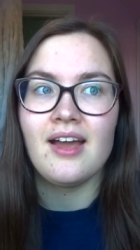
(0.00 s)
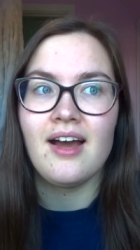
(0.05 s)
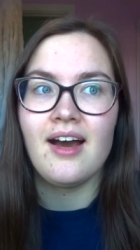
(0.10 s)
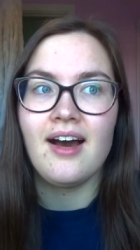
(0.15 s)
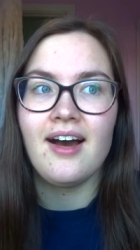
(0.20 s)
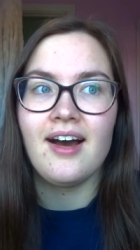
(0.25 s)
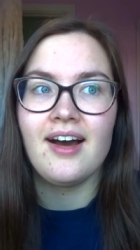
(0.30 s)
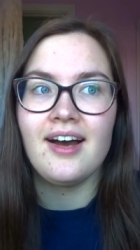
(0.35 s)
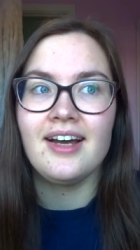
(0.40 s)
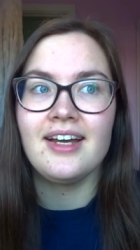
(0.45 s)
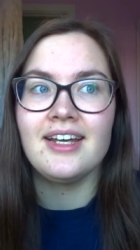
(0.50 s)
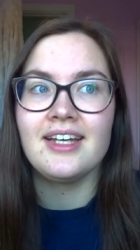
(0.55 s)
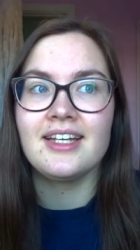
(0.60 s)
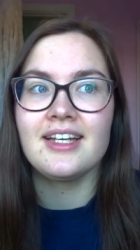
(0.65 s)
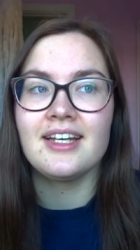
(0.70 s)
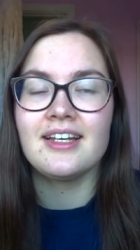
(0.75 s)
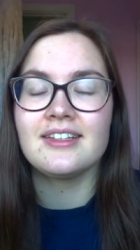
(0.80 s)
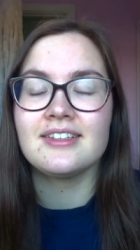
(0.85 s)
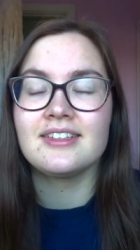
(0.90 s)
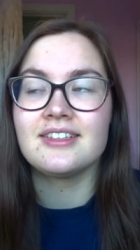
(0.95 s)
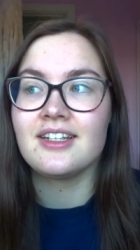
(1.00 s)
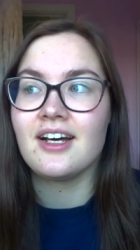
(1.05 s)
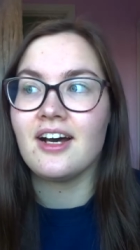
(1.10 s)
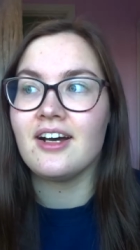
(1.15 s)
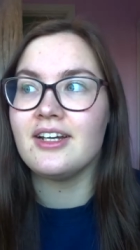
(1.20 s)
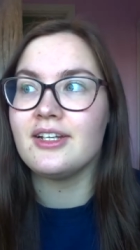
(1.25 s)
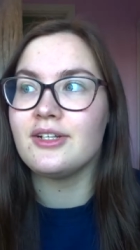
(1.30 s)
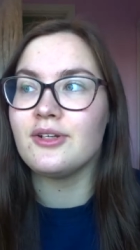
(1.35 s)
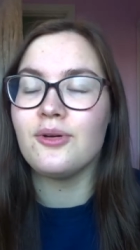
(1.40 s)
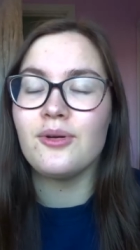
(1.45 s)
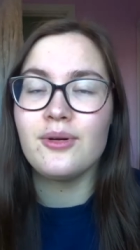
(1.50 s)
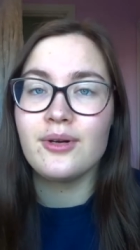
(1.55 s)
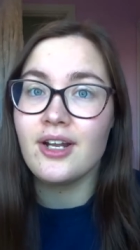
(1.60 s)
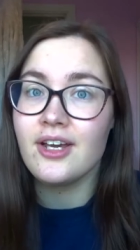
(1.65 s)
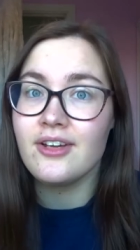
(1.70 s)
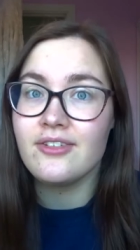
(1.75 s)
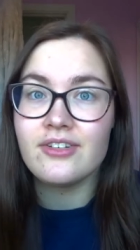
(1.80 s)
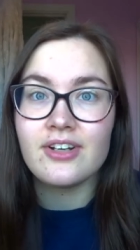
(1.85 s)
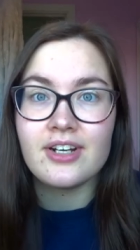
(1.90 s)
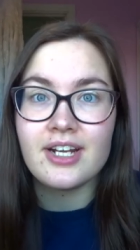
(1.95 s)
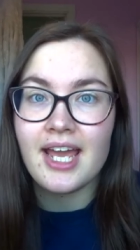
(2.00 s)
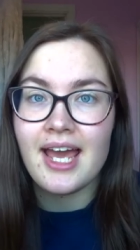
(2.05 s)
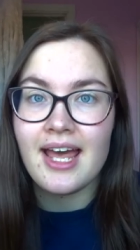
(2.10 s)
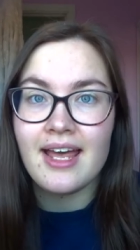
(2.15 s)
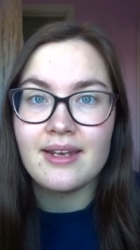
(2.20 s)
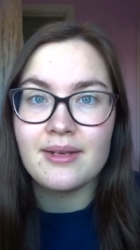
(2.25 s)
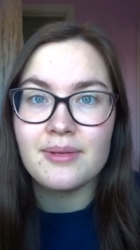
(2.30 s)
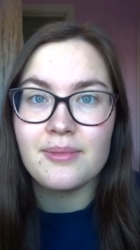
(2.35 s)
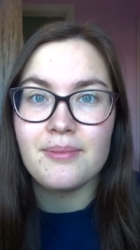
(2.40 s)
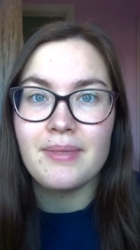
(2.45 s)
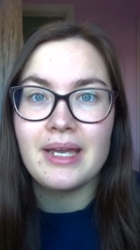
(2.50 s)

I started all over again,